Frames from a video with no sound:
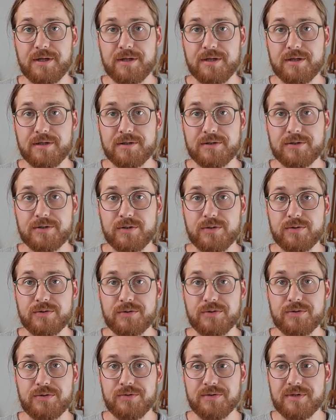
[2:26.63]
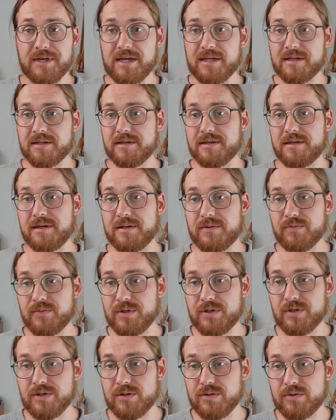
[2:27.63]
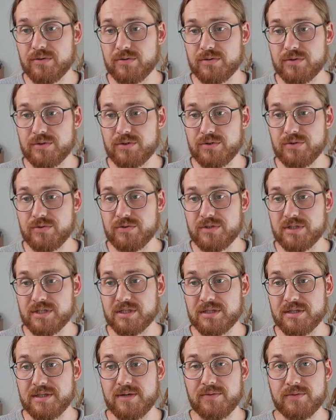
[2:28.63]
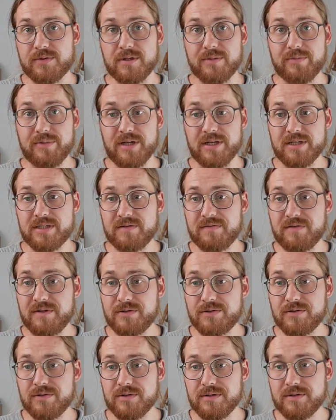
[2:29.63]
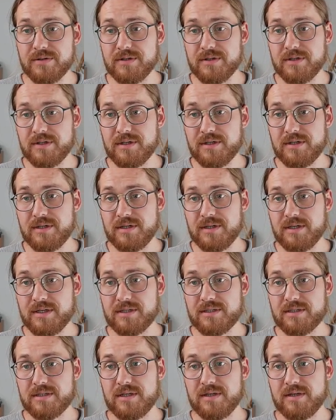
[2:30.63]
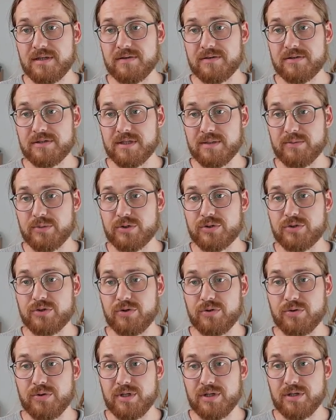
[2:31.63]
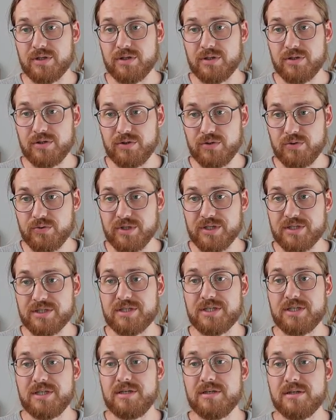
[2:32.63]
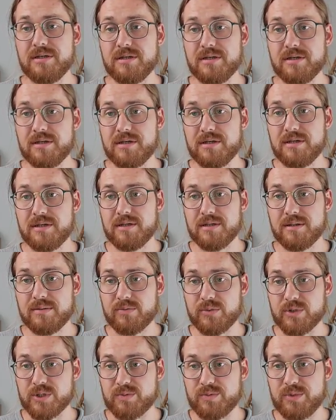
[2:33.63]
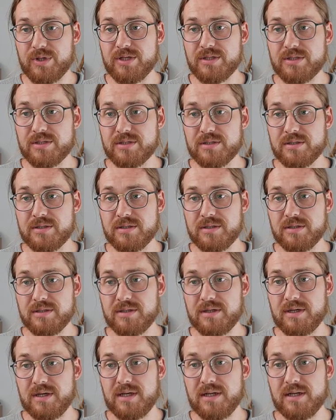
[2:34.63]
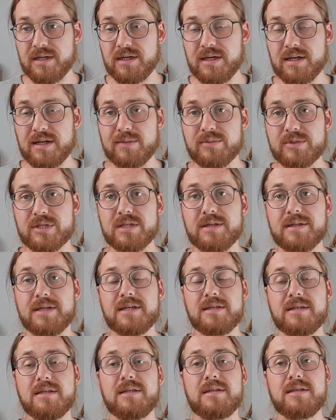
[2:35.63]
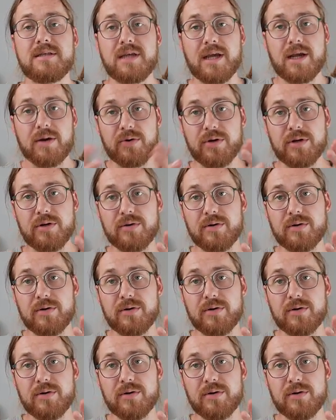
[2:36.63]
So to do that, again, we go to Disallow combination filter. I say temperature in UHT, press plus, and again, I'm selecting the area